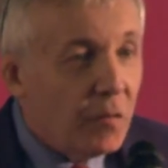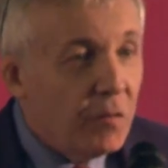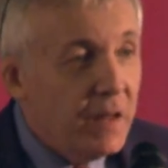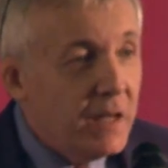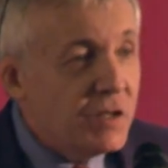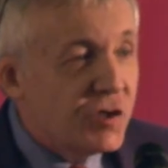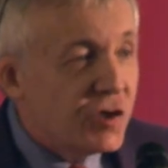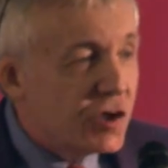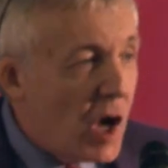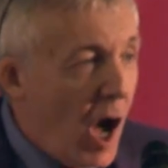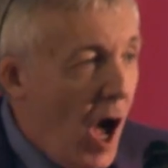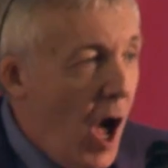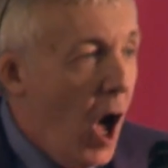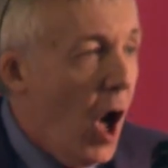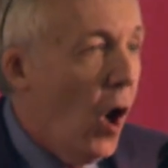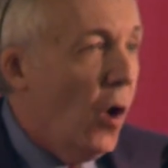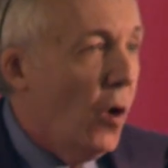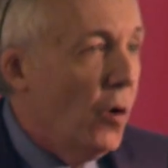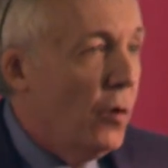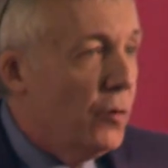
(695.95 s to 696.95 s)
This
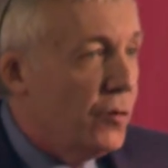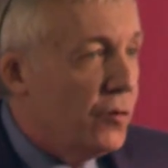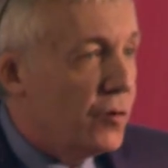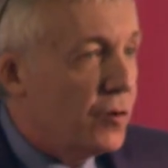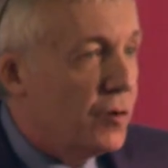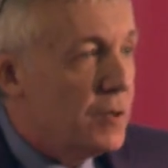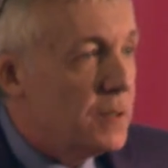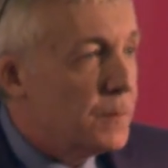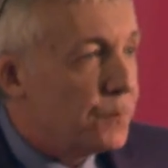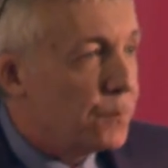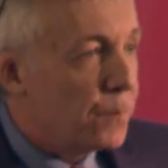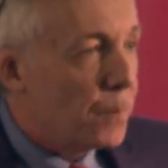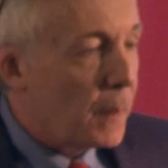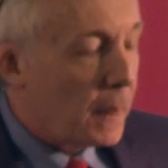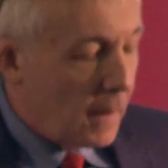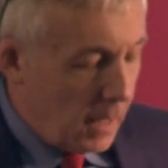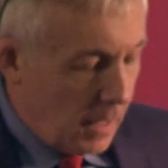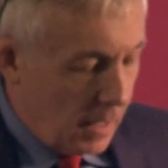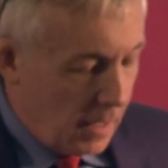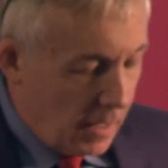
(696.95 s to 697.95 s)
shows
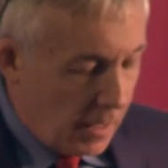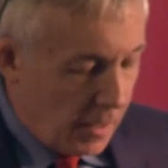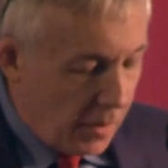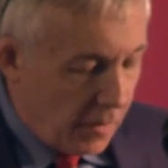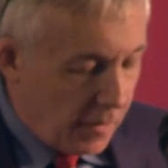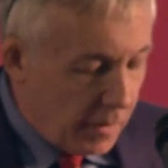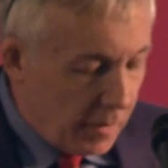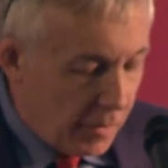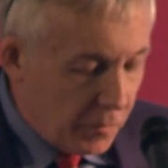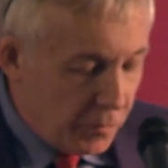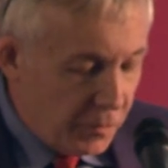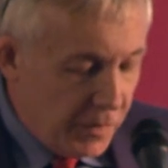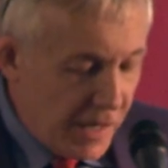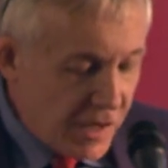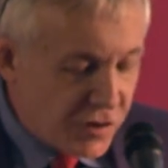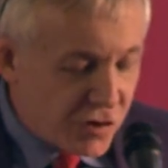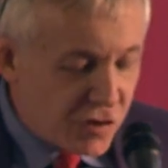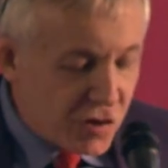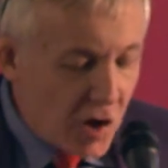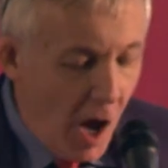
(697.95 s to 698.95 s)

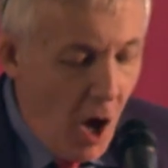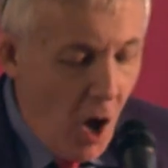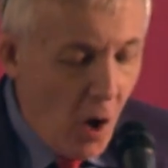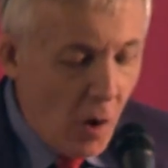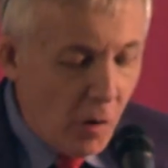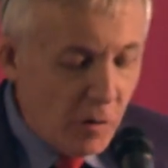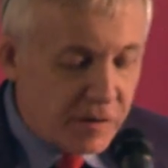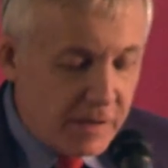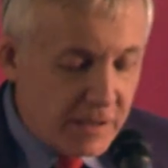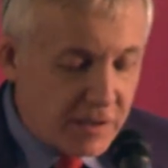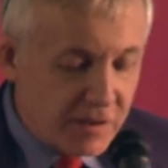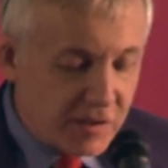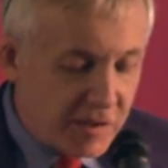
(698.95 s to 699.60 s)
that